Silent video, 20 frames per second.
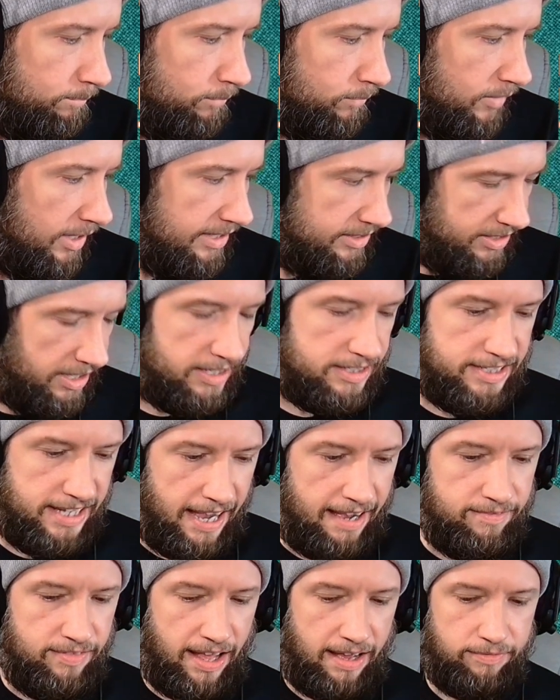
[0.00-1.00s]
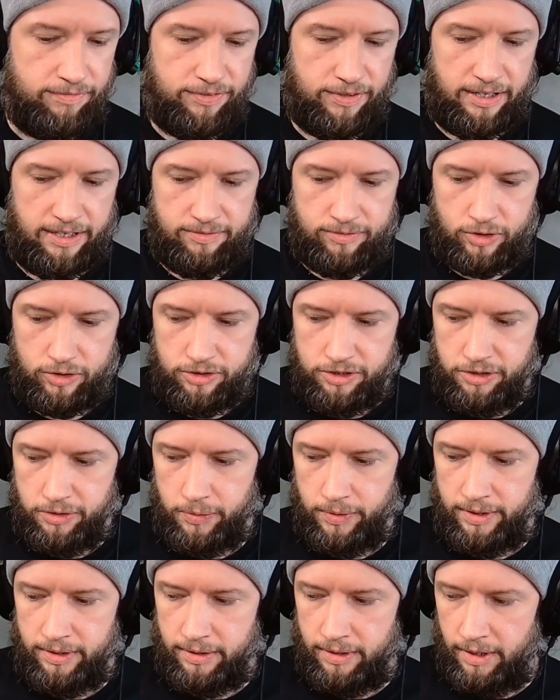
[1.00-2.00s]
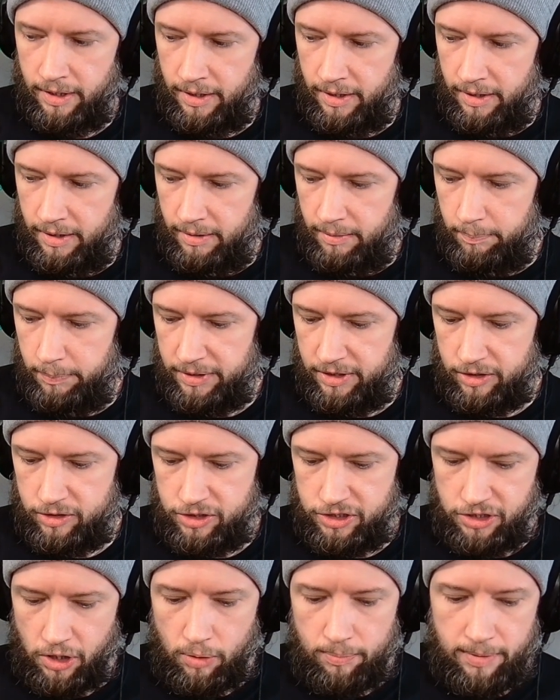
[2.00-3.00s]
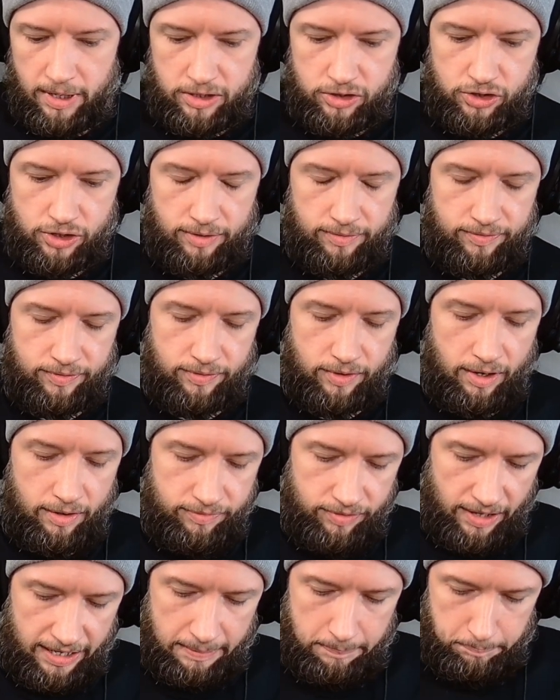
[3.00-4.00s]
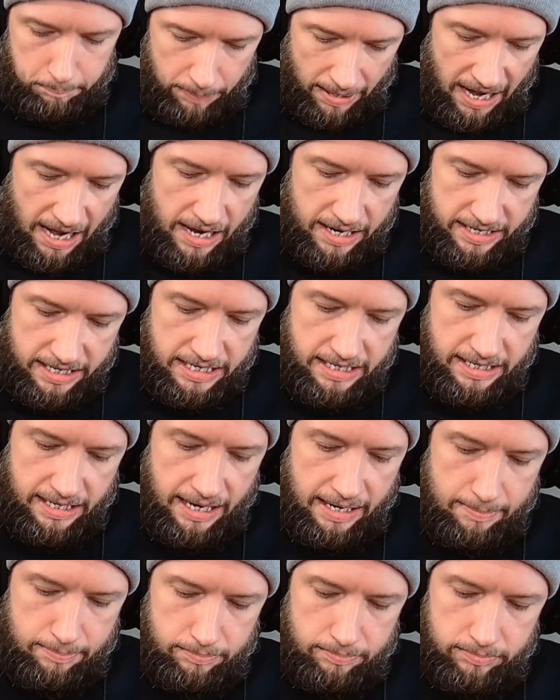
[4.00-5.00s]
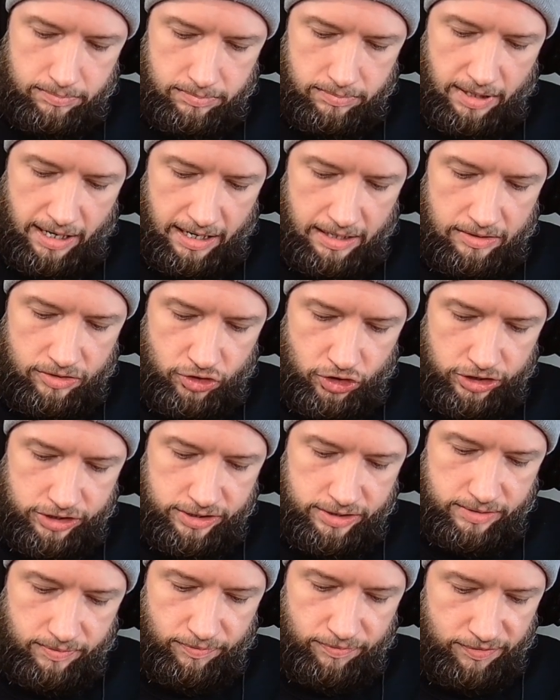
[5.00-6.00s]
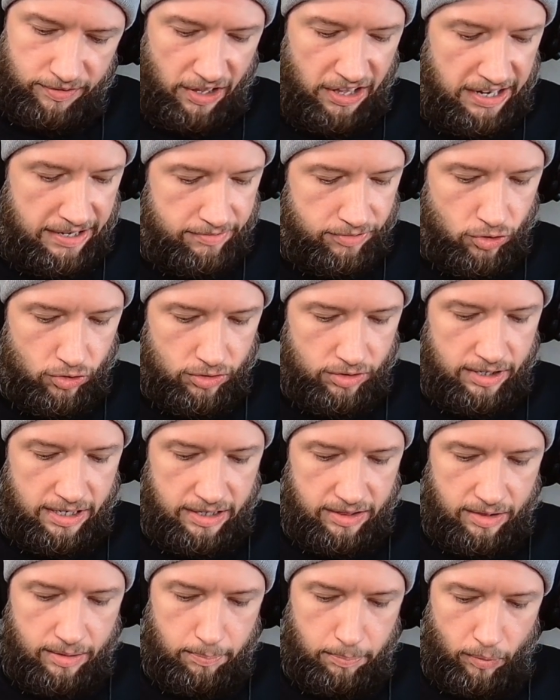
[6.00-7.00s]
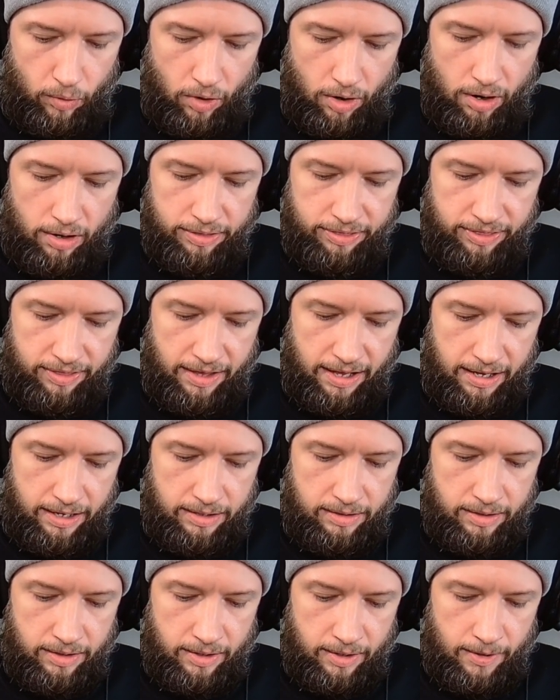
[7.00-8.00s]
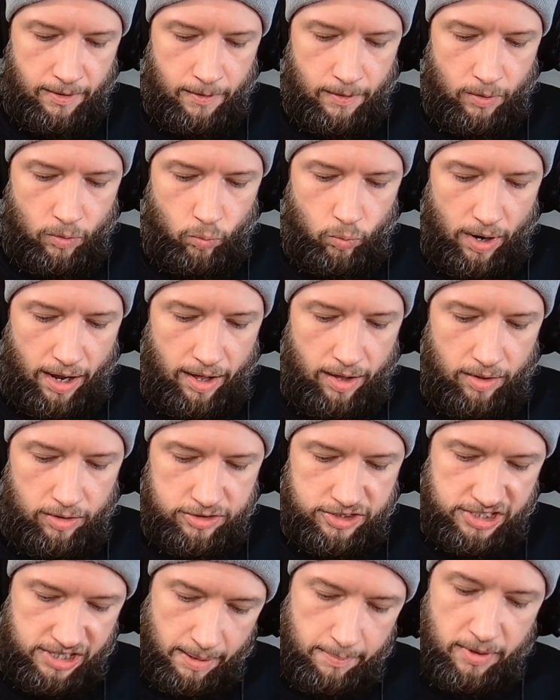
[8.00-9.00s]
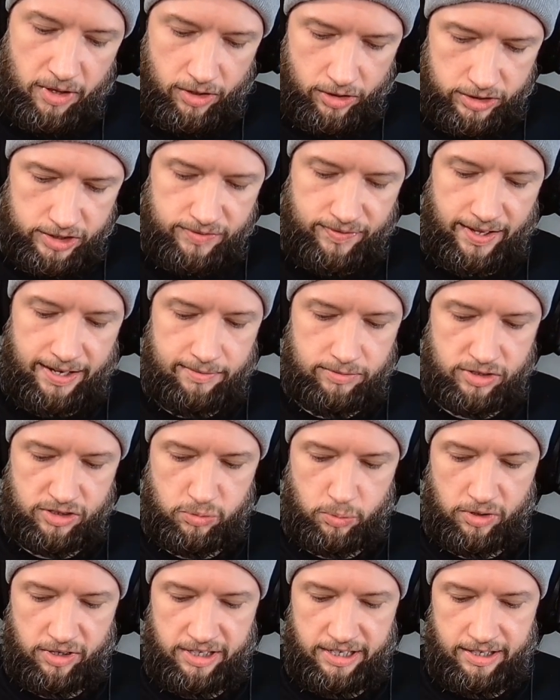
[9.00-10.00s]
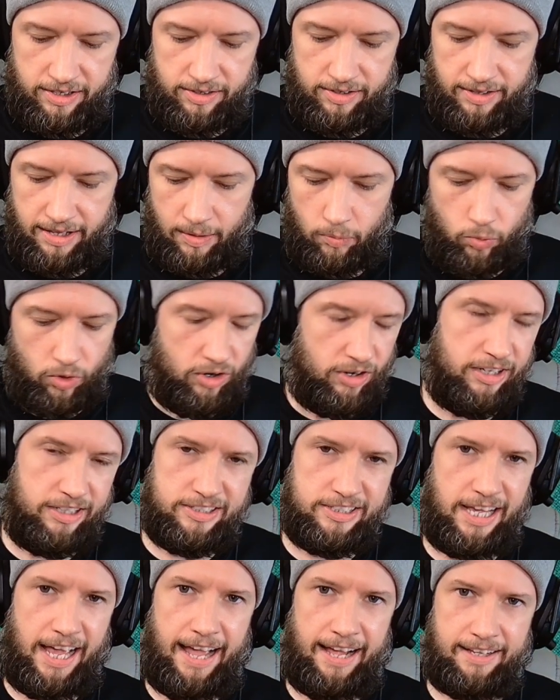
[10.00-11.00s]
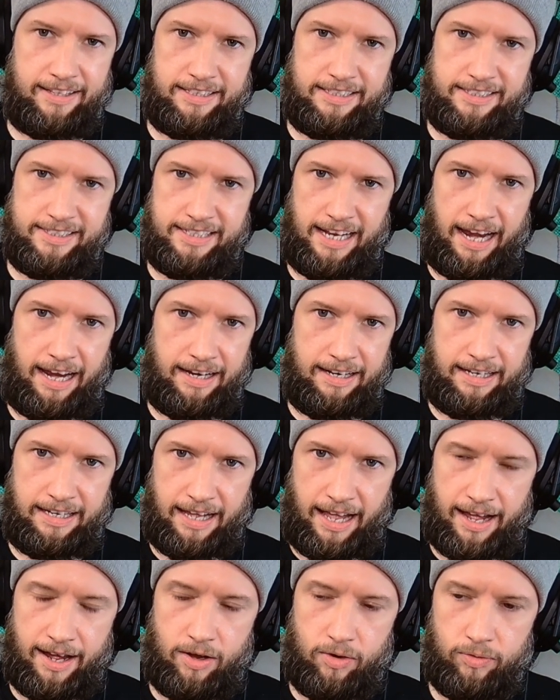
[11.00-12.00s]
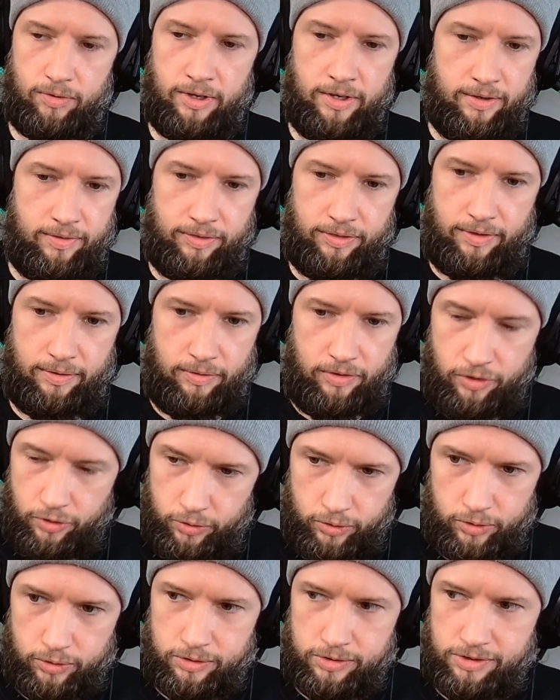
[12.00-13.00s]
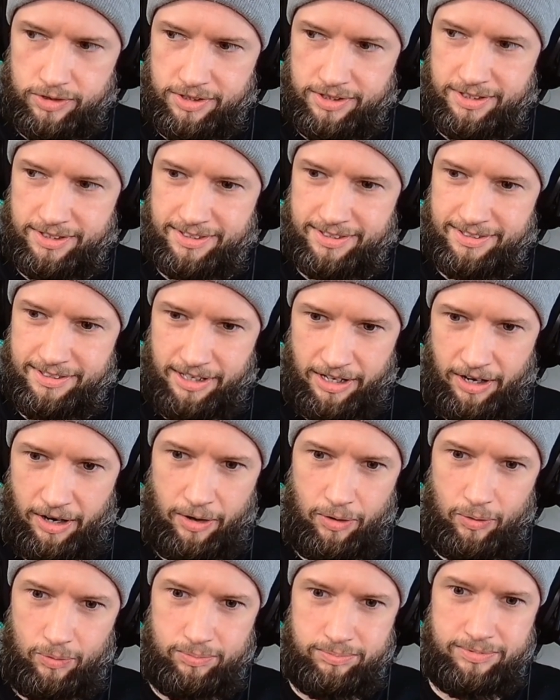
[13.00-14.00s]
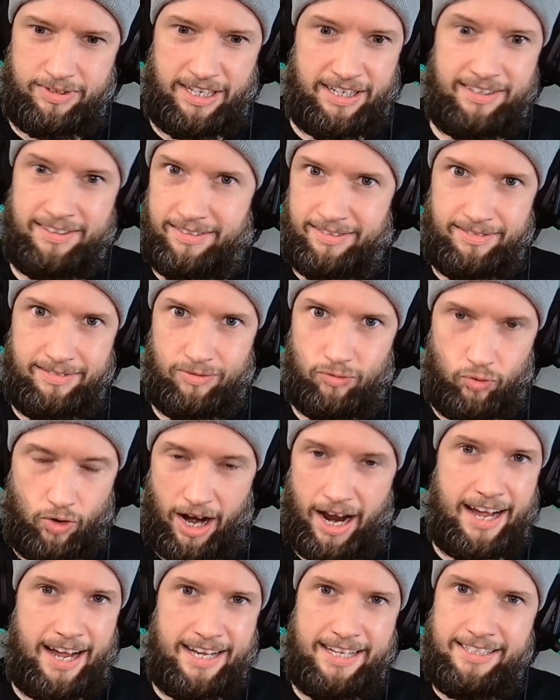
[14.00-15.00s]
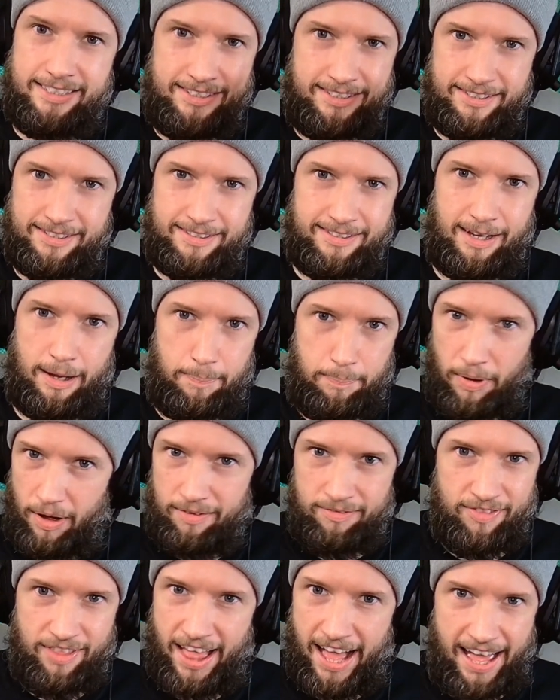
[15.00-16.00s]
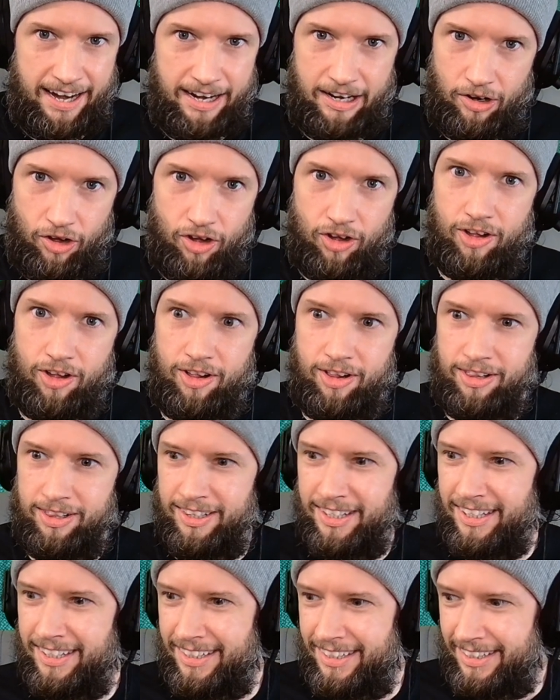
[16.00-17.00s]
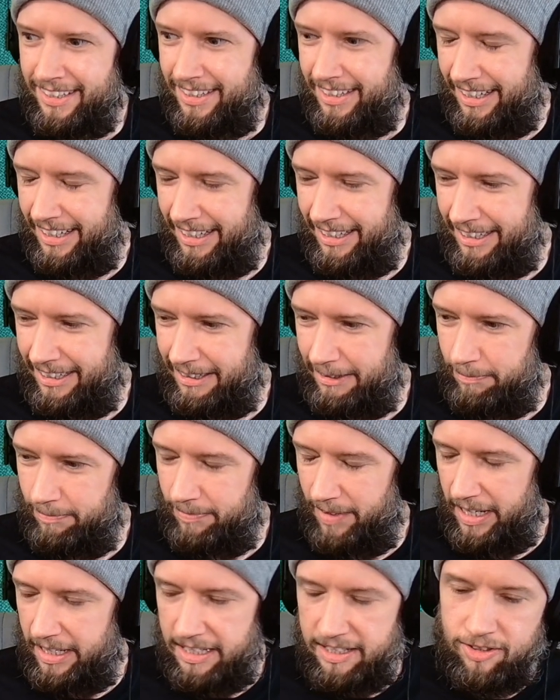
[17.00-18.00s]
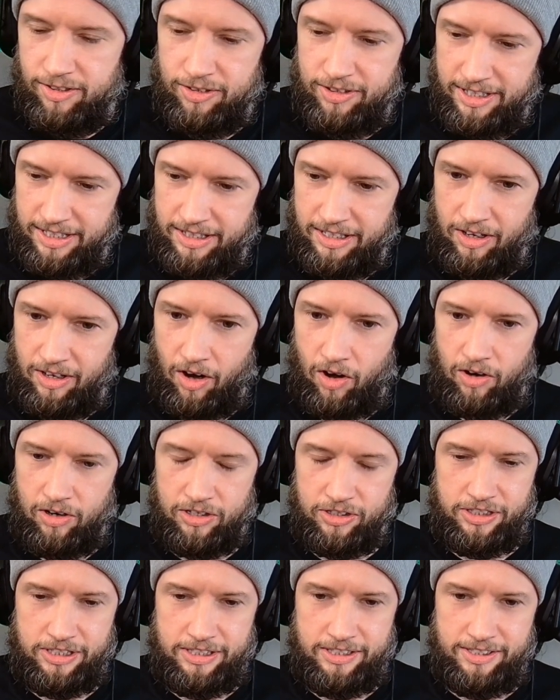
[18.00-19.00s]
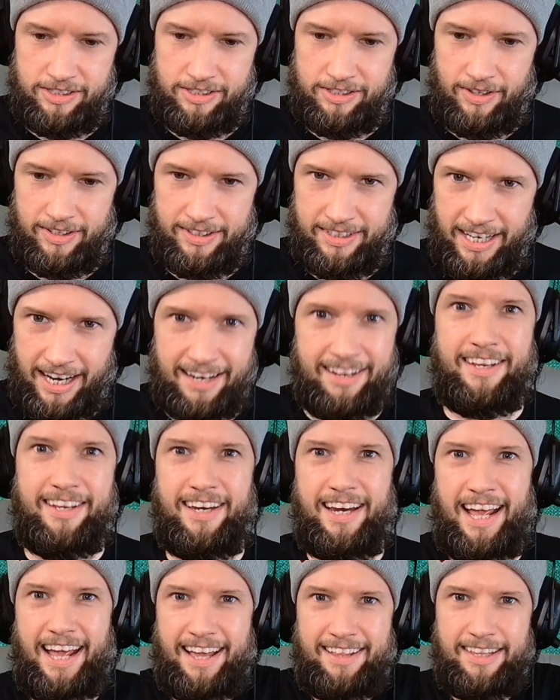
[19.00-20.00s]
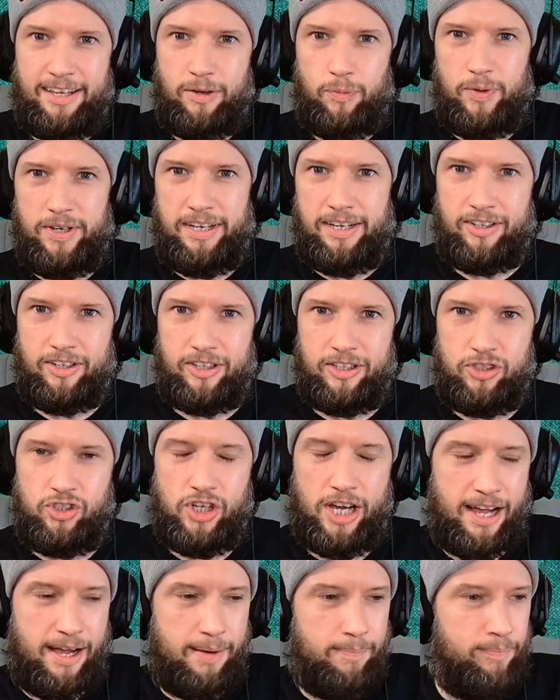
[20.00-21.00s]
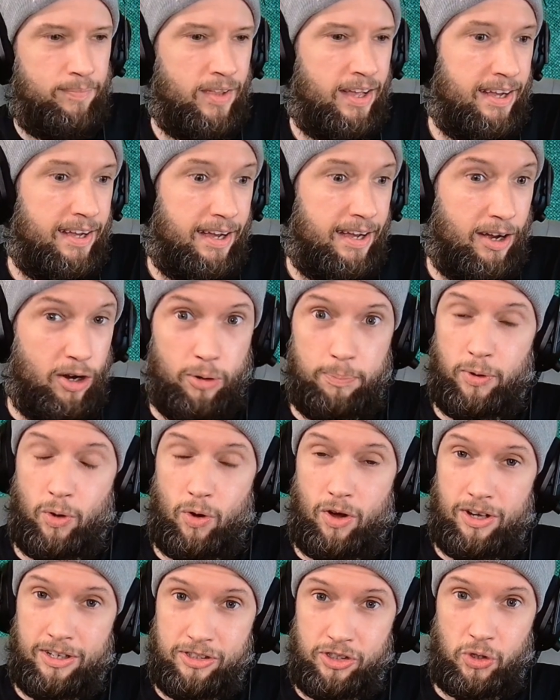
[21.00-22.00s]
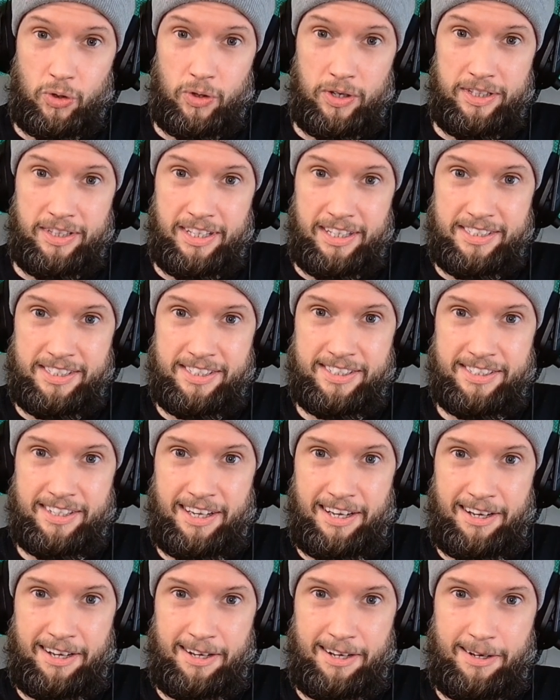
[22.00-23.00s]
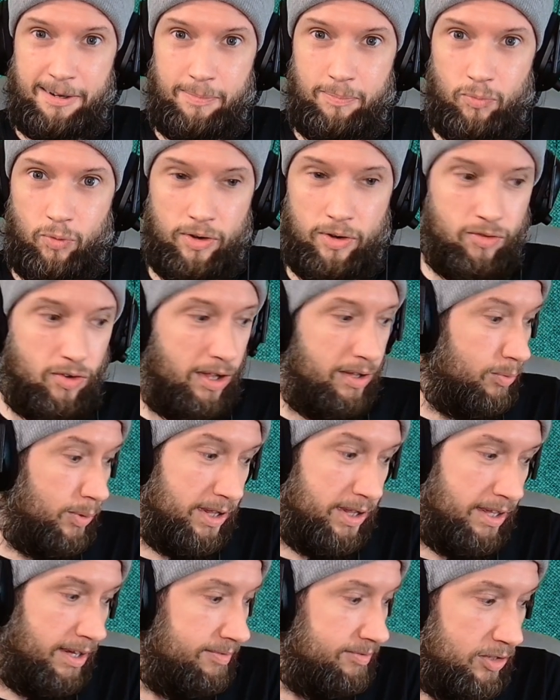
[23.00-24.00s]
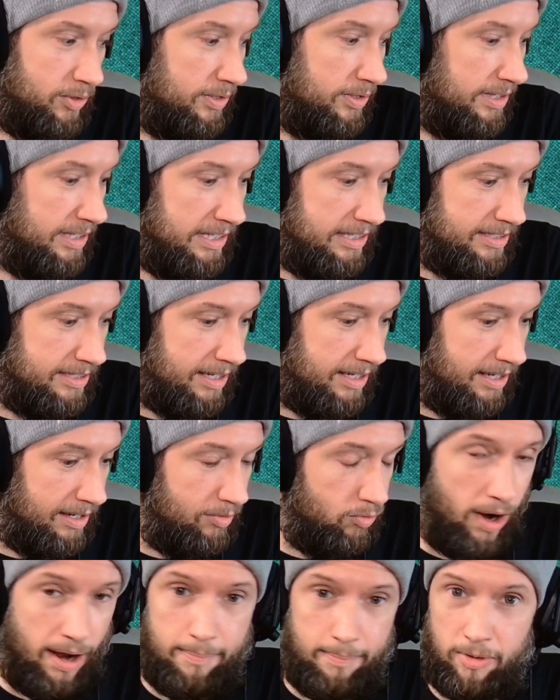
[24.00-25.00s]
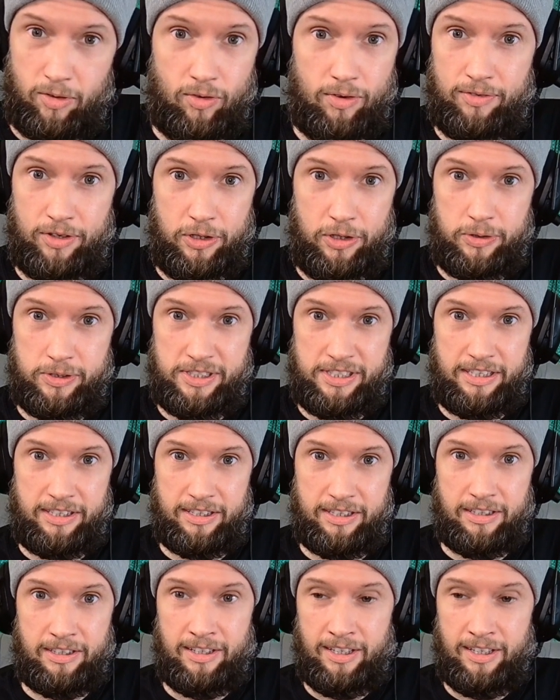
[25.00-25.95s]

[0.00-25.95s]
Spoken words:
It does have that flavor to it, but there's so much of like body and just flavor in the broth that while some of those flavors were here, they weren't exactly standing out. The noodles, you know, didn't rise above that at all. And neither did the garnishes. So at the end of the day, I think we did a good job. I hope you all enjoyed this. We love doing these ramen reviews here.